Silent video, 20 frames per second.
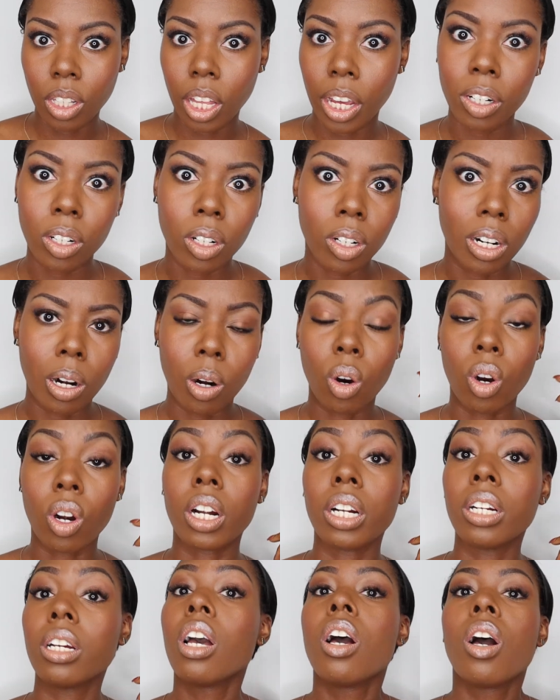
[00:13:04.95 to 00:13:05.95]
later,
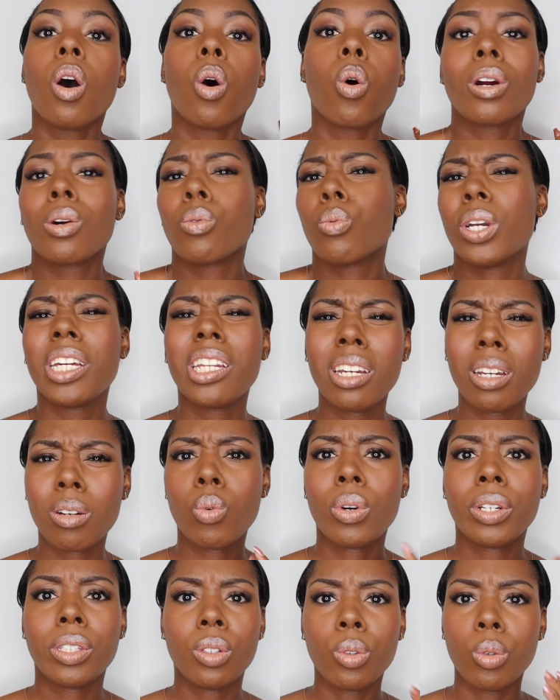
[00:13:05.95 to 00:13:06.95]
or read it
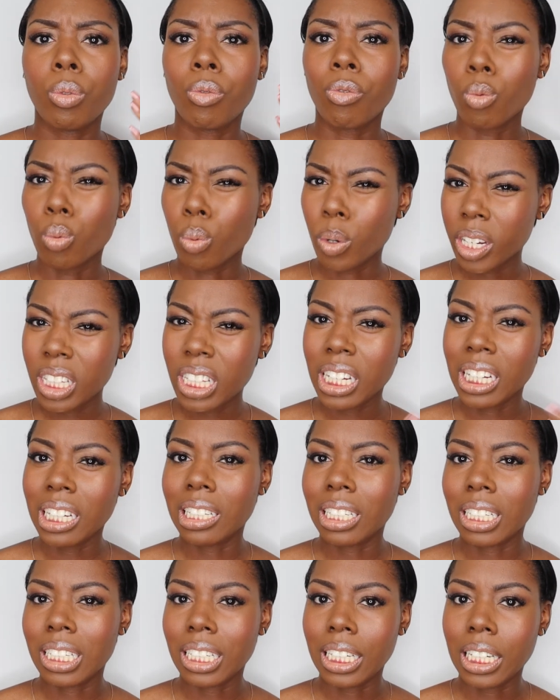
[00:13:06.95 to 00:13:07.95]
when you
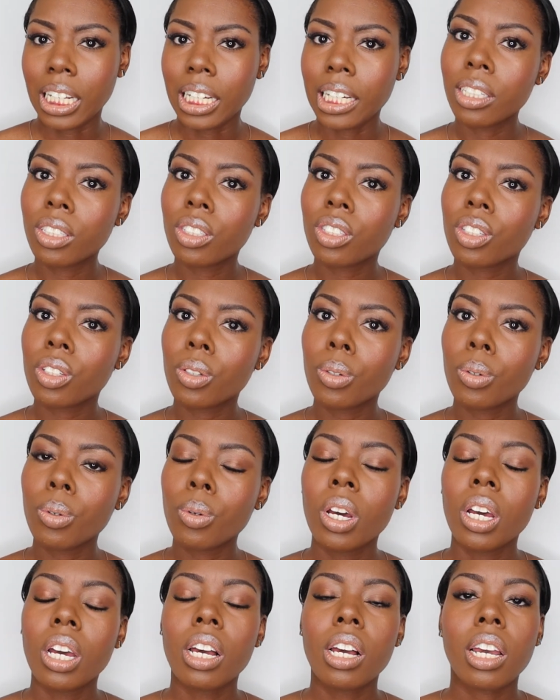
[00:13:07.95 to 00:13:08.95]
really need to.
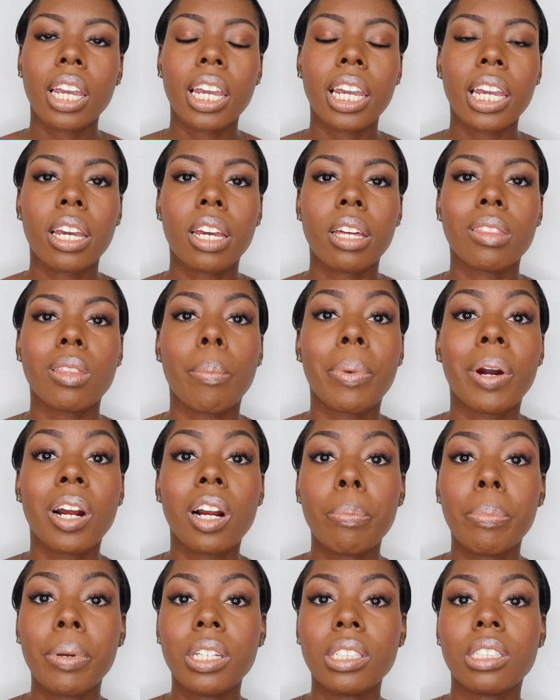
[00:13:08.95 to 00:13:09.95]
And the
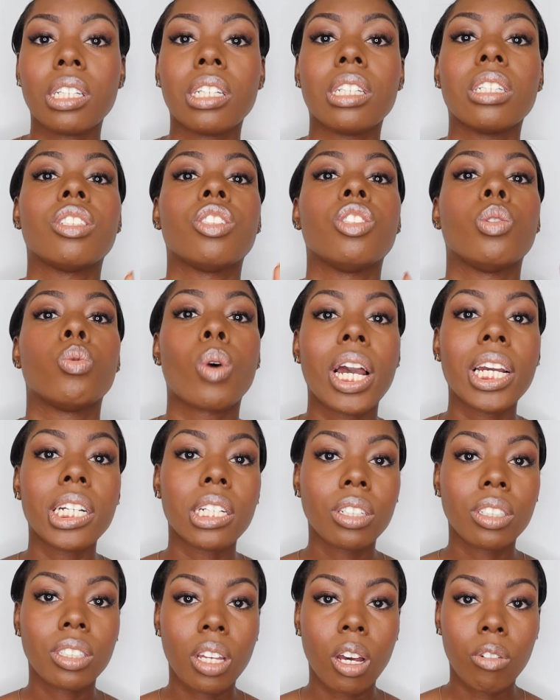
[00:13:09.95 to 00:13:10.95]
purpose is you write
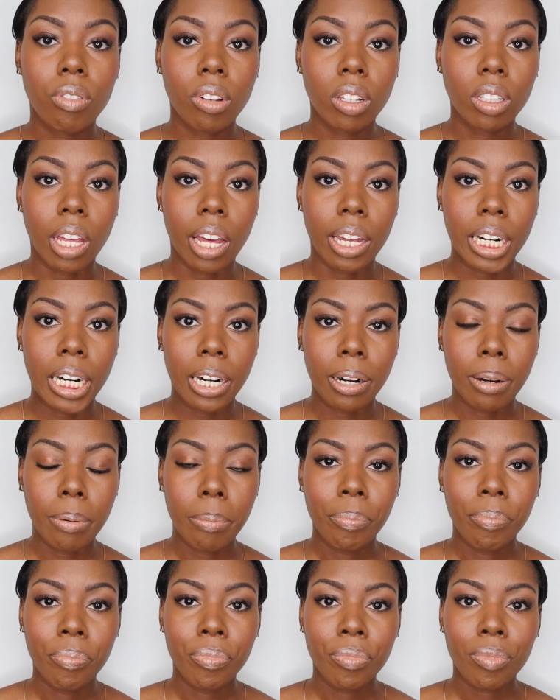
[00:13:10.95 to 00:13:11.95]
yourself a letter.
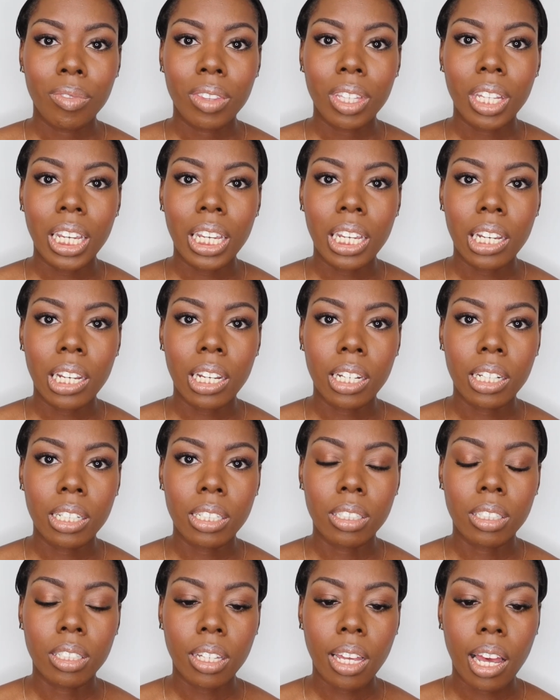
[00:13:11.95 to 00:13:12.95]

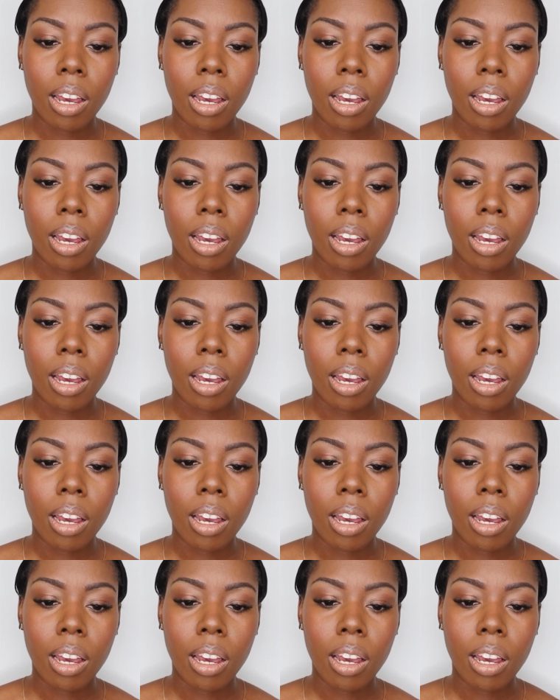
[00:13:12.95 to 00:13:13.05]
And